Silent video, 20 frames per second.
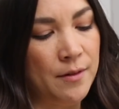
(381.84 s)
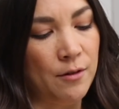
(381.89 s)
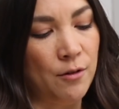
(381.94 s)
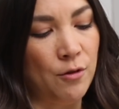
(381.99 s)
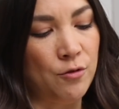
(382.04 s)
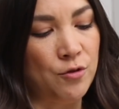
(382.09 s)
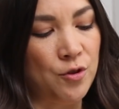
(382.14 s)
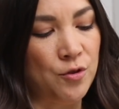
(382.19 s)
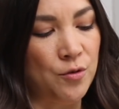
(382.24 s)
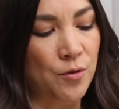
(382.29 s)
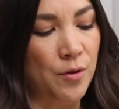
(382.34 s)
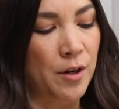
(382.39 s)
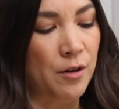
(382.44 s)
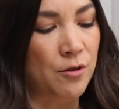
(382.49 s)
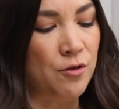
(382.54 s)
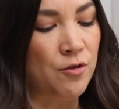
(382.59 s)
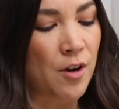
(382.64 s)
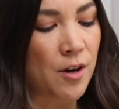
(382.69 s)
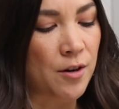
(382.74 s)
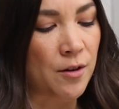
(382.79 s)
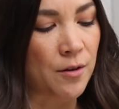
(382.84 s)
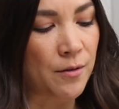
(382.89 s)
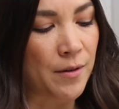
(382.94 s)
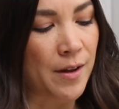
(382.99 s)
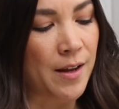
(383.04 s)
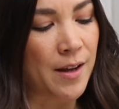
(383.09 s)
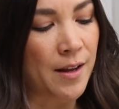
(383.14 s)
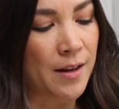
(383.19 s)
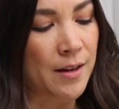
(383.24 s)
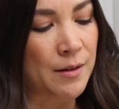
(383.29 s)
a grocery store here in
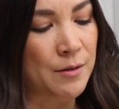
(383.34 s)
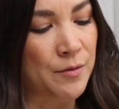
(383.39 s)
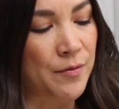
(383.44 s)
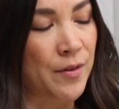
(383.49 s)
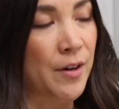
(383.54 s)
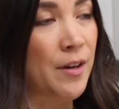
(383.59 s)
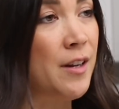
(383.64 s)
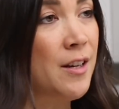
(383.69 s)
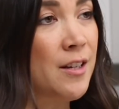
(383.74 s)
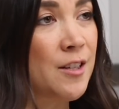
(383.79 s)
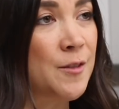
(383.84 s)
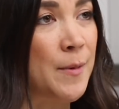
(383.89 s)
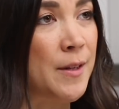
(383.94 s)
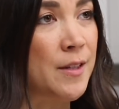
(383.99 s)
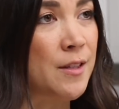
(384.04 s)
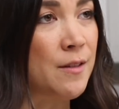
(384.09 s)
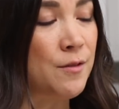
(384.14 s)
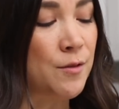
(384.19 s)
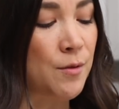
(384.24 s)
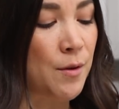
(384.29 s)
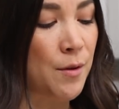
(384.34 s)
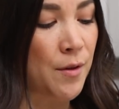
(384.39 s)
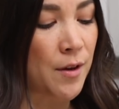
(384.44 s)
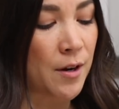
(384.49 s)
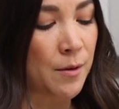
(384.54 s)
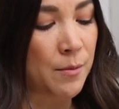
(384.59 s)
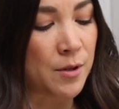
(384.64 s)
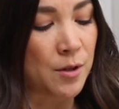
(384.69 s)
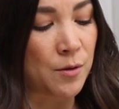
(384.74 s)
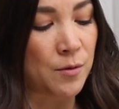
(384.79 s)
Toronto and it's very inexpensive, so I
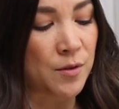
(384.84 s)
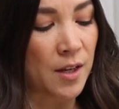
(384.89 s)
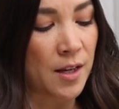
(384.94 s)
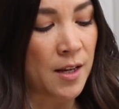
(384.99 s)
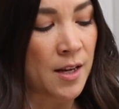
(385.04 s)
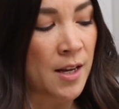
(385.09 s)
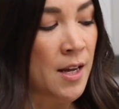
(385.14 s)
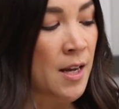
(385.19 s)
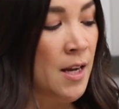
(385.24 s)
thought I would use it.